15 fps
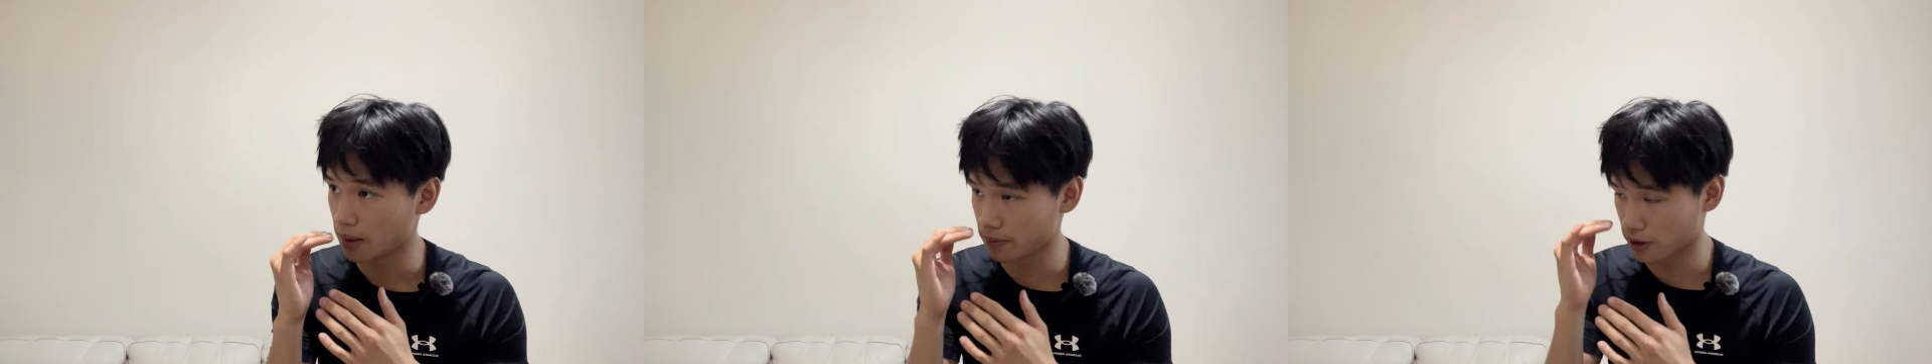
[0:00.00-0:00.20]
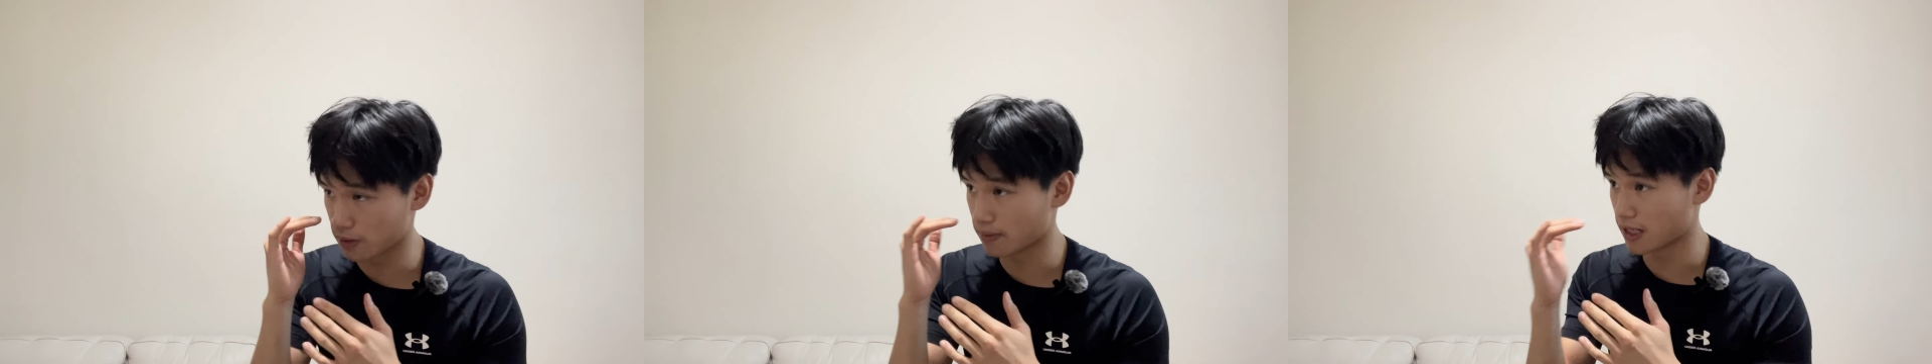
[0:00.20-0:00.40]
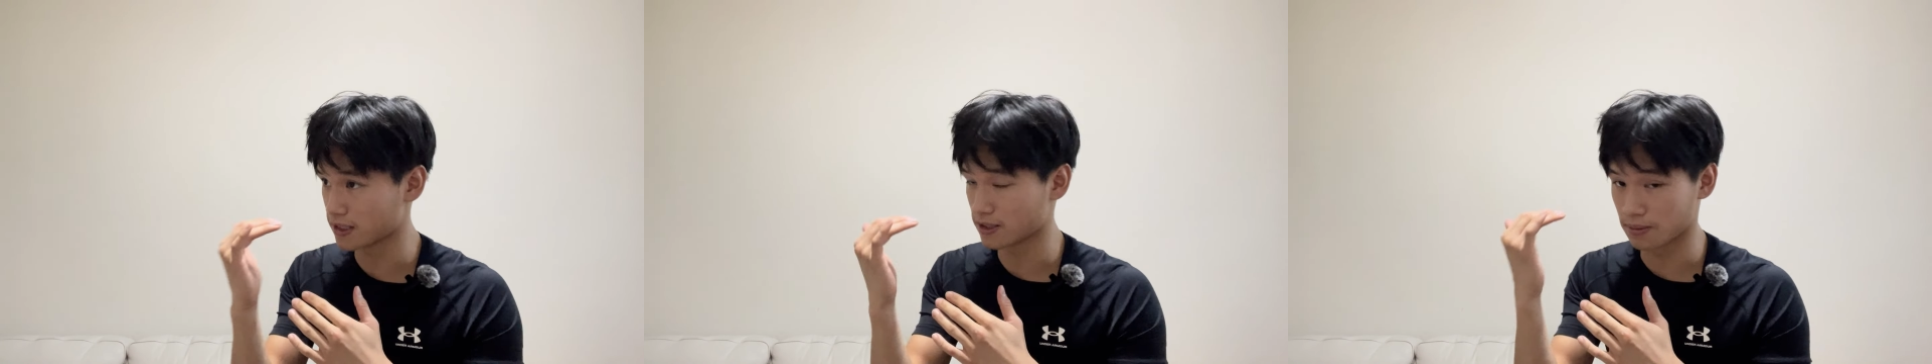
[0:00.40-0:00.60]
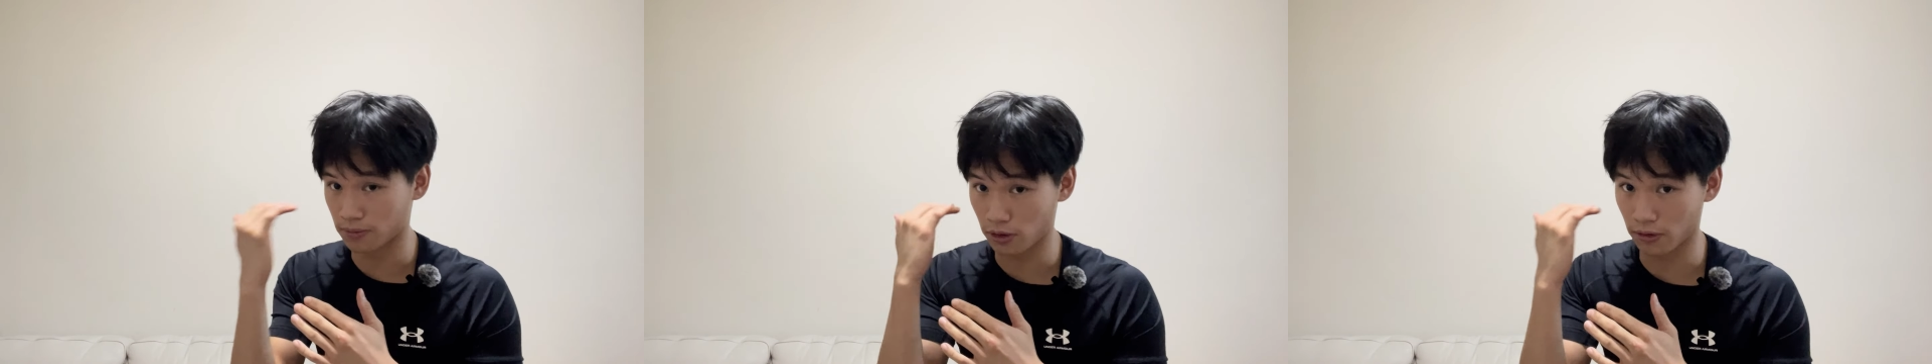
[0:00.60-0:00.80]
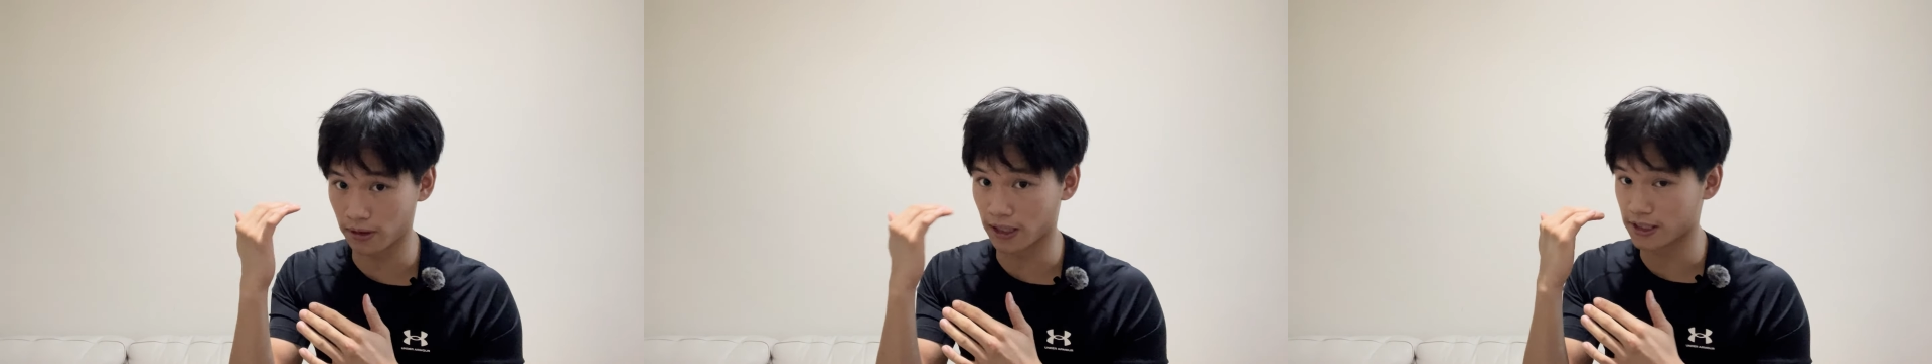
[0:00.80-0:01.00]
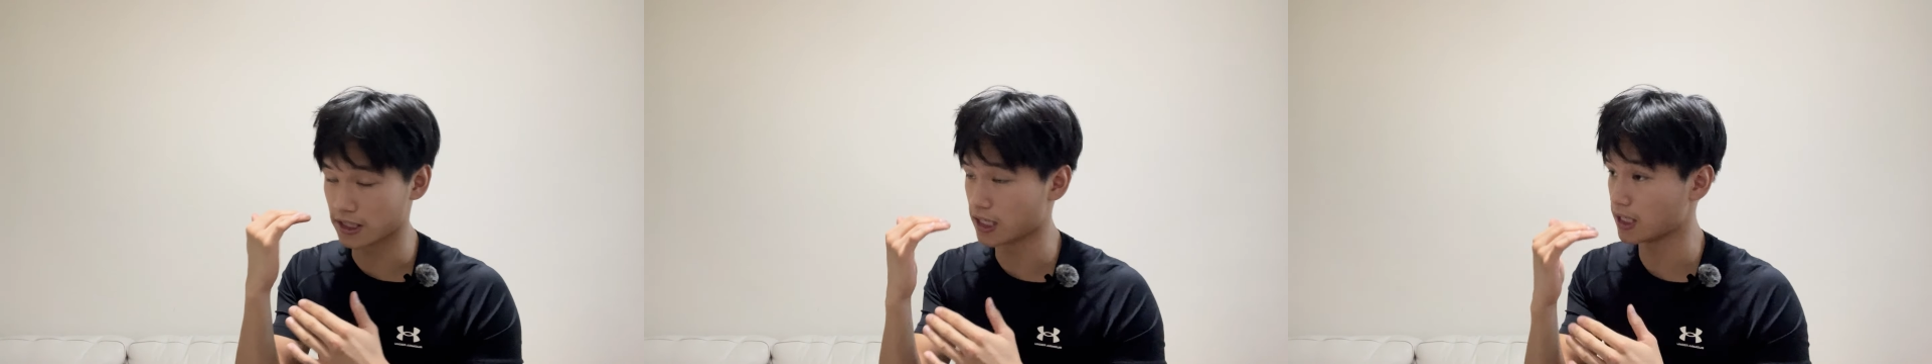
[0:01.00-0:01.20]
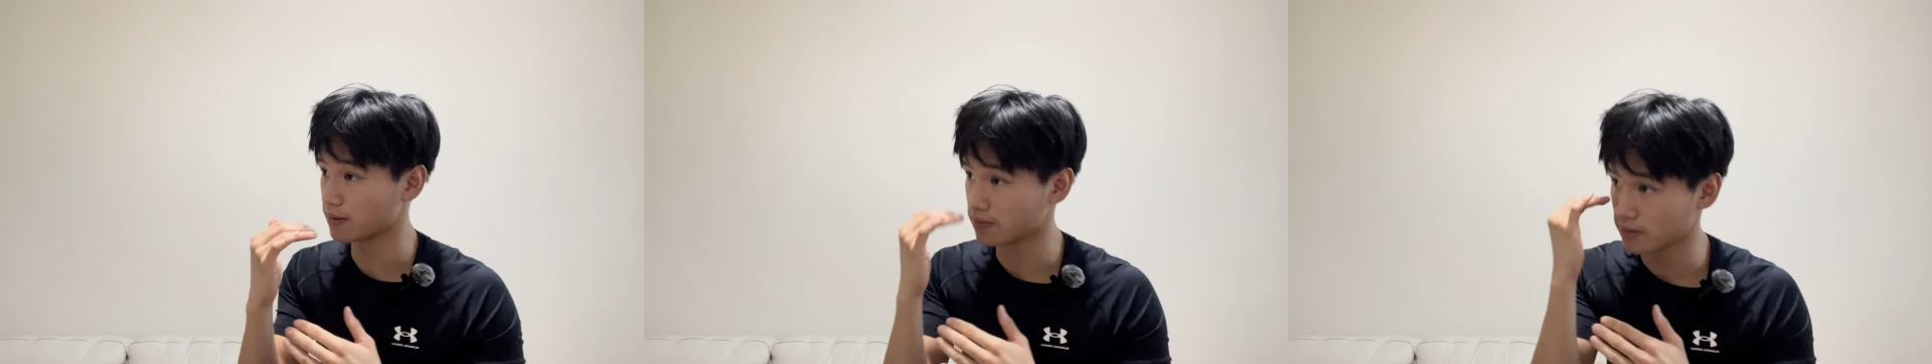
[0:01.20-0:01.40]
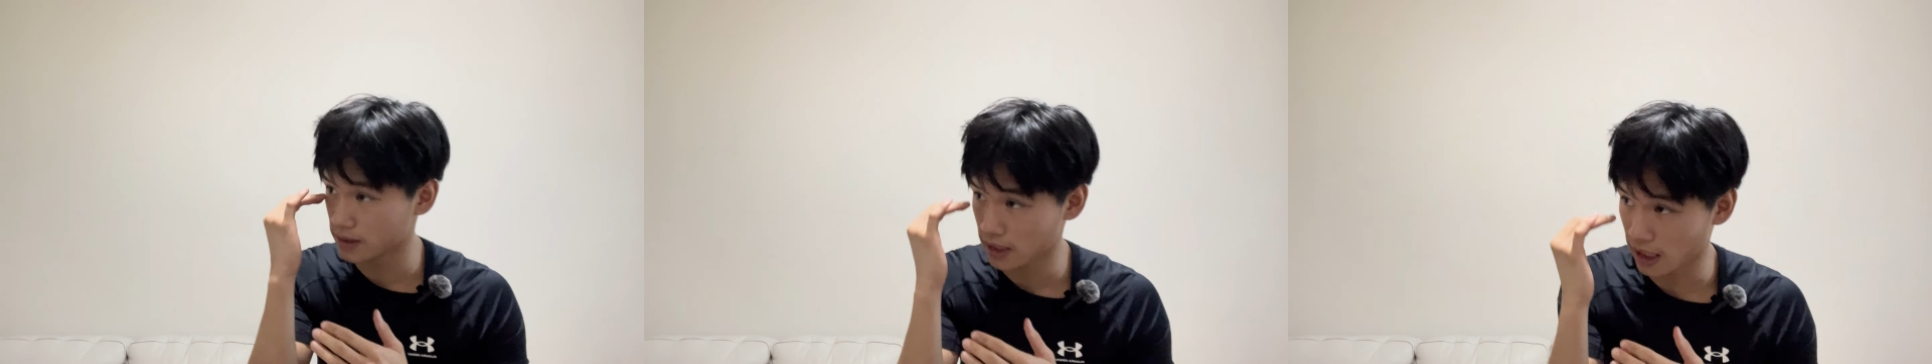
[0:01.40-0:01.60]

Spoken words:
I'm going to imagine him throwing that jab.